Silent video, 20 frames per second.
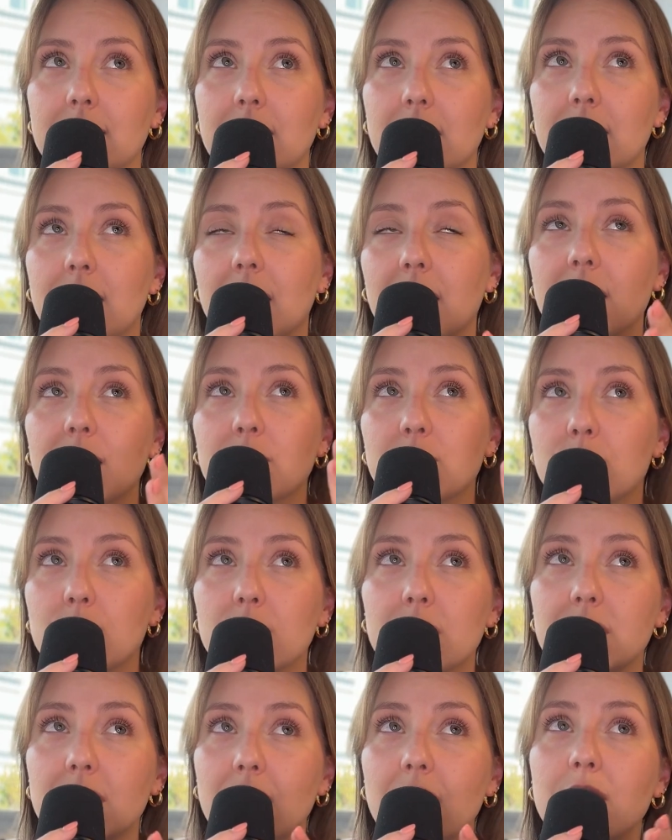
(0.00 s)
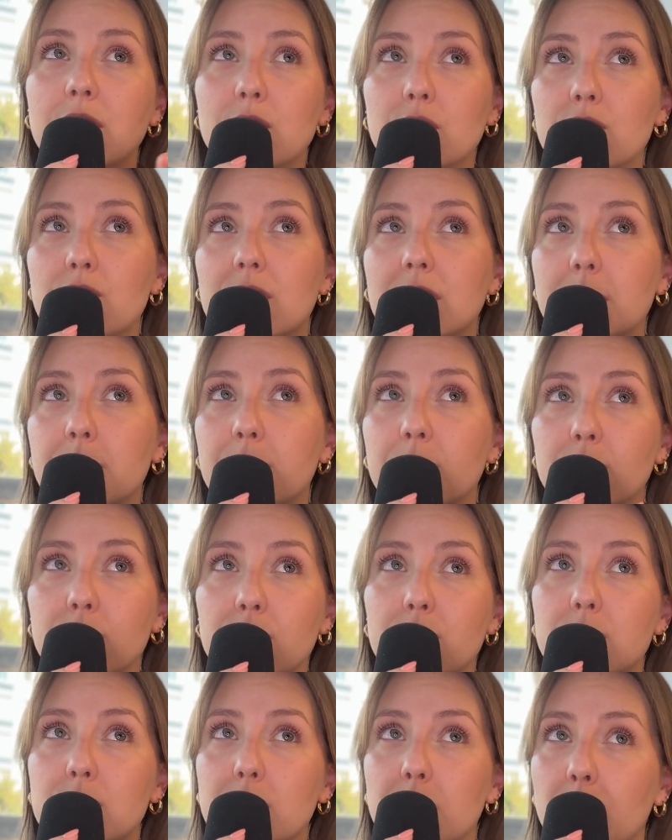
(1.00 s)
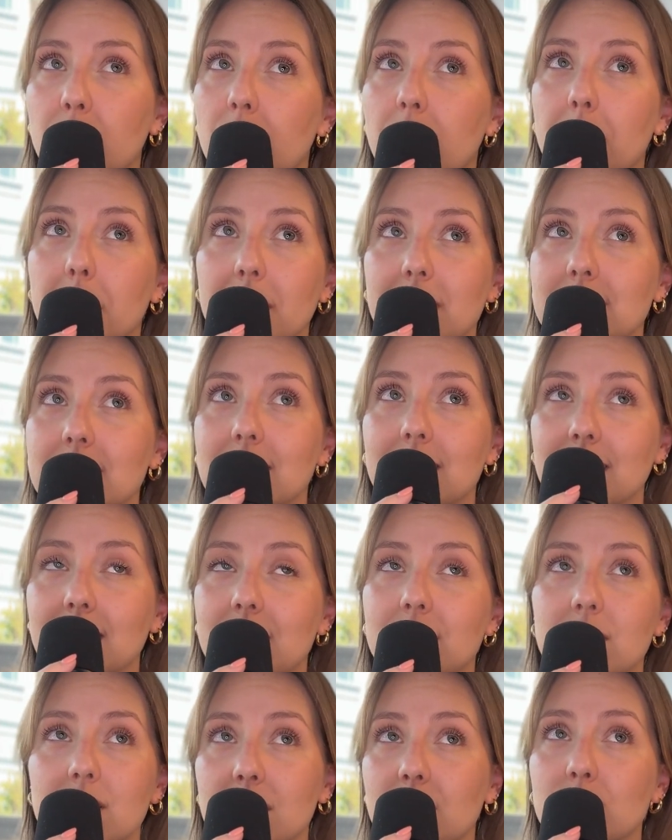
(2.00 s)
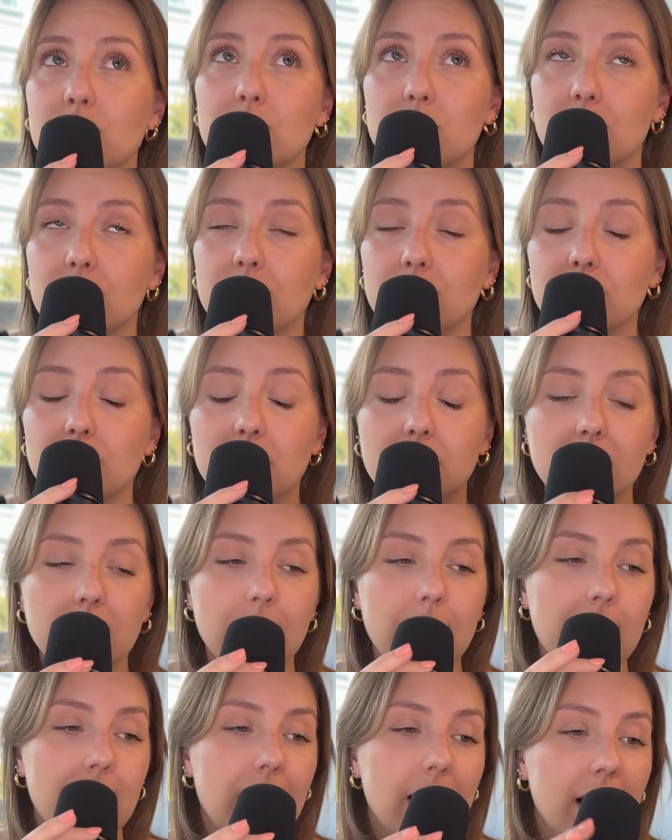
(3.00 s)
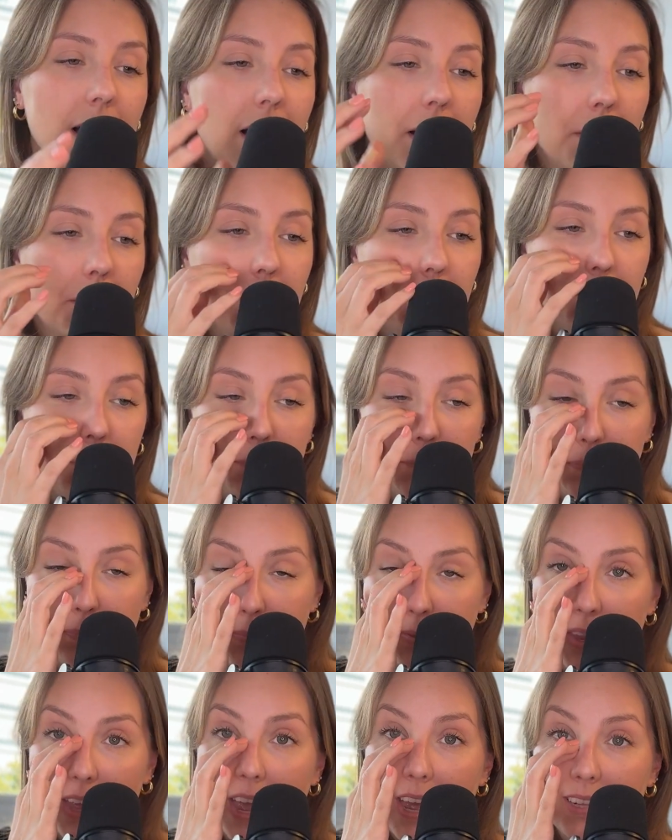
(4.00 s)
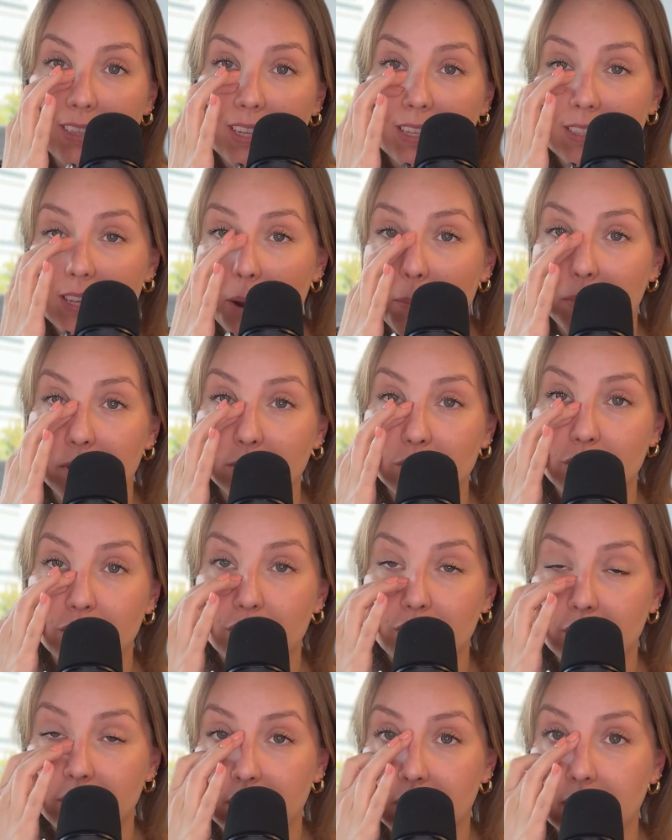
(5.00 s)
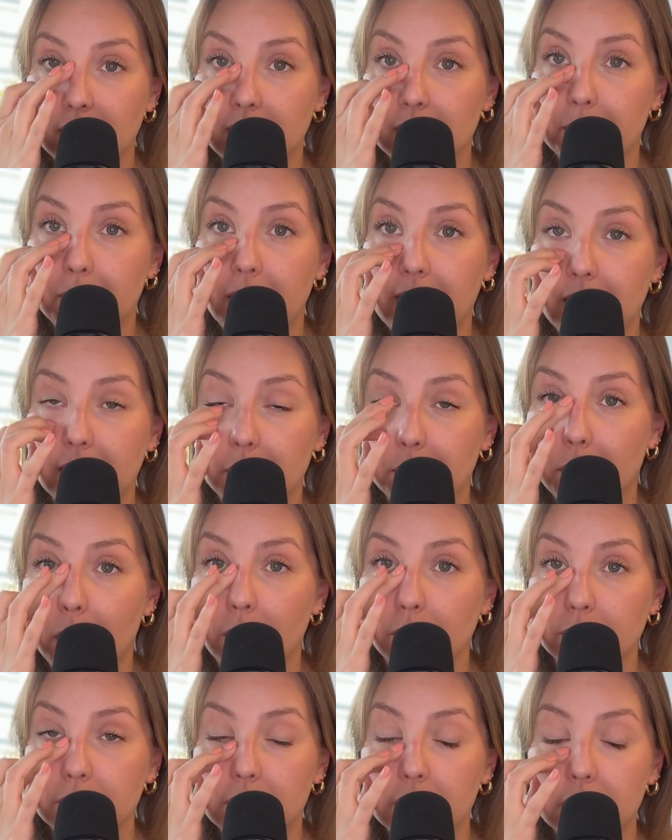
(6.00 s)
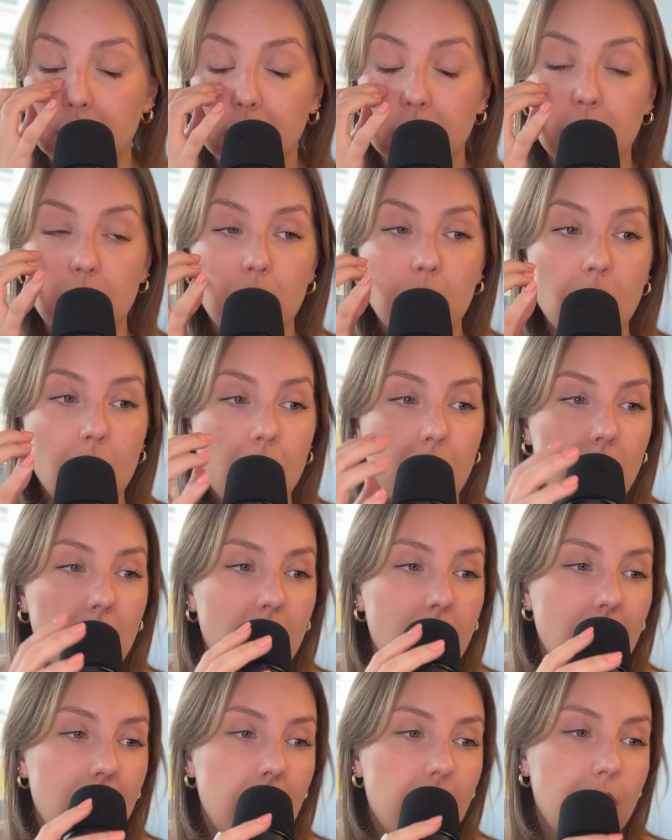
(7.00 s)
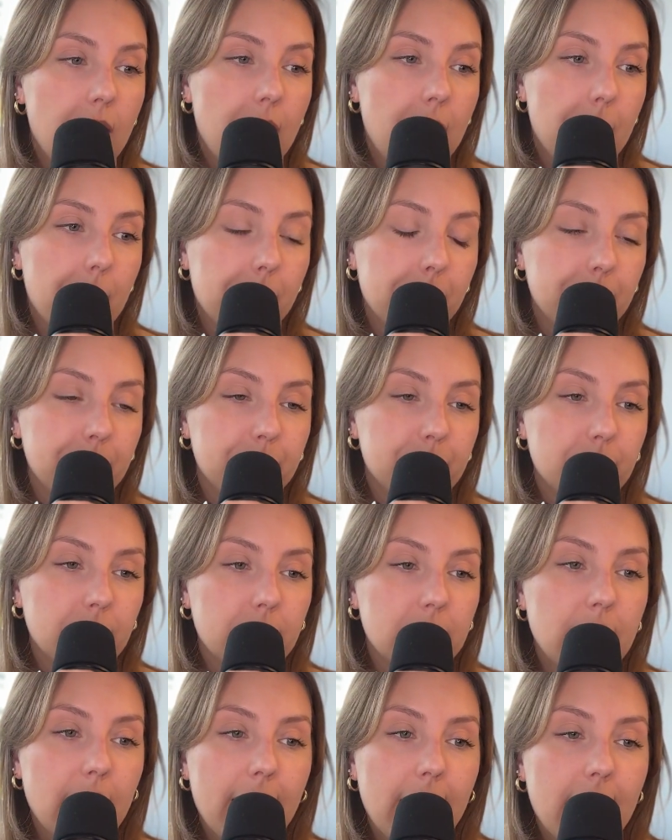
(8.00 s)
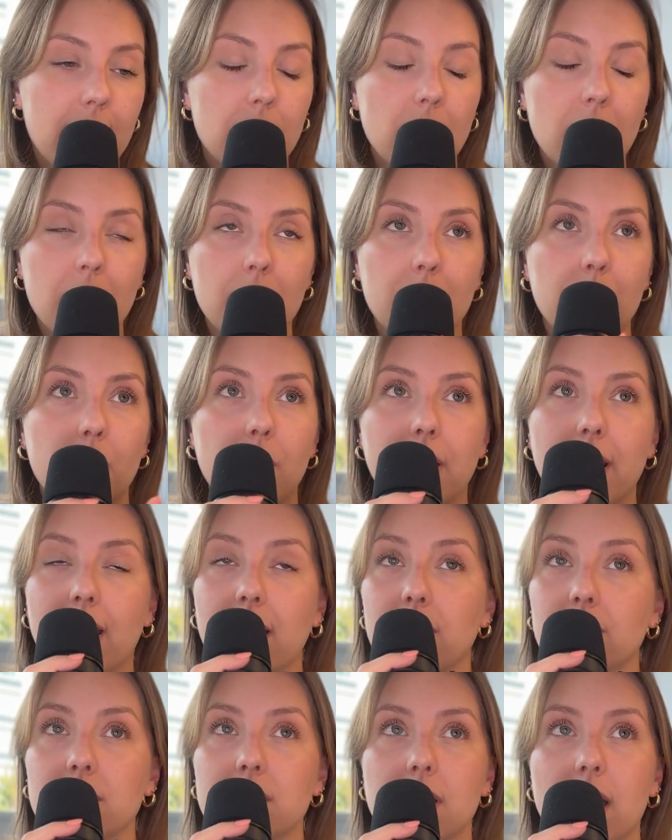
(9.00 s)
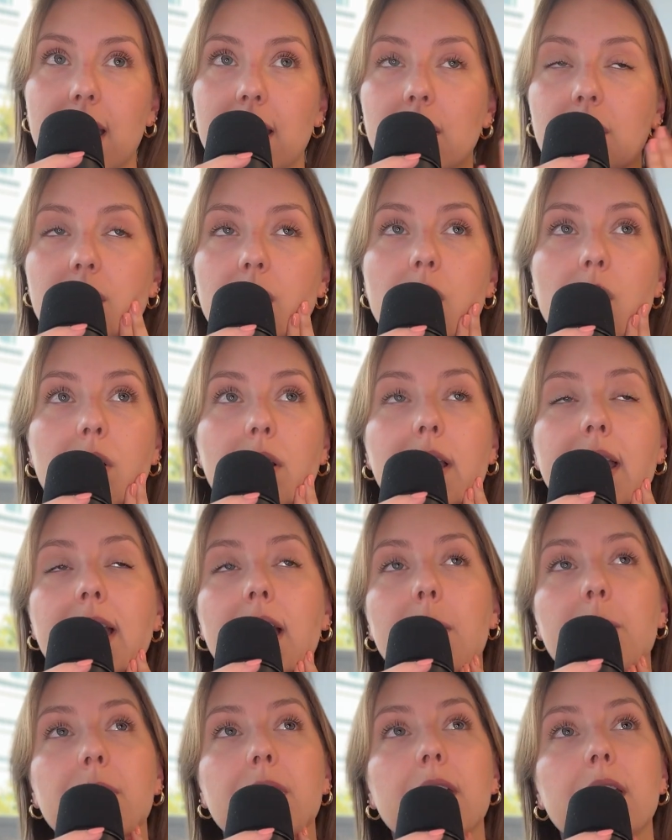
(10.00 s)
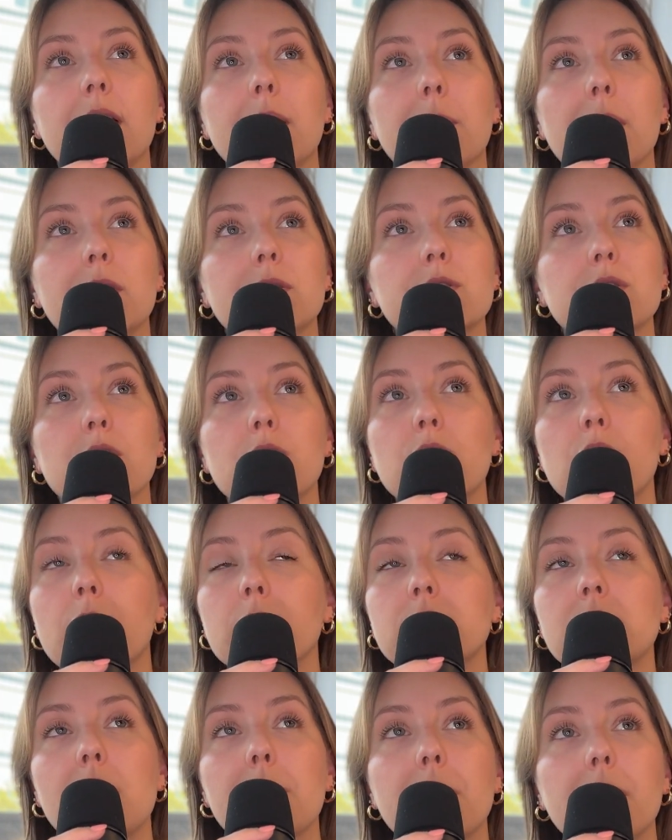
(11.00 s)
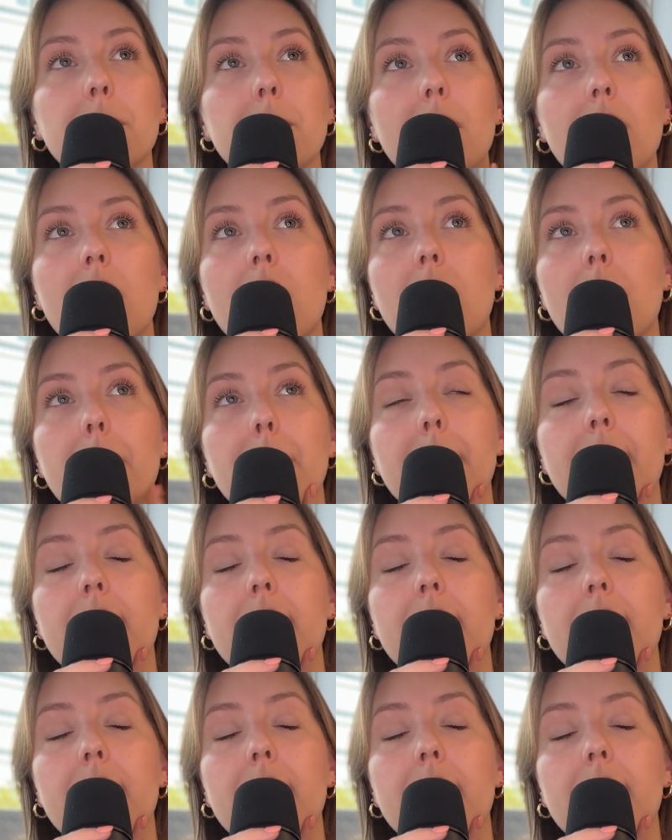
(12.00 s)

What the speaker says: industry that produce more basically CO2 and the damage the planet the most. Then what else? I don't know. Like, I'm thinking about, so atomic bomb,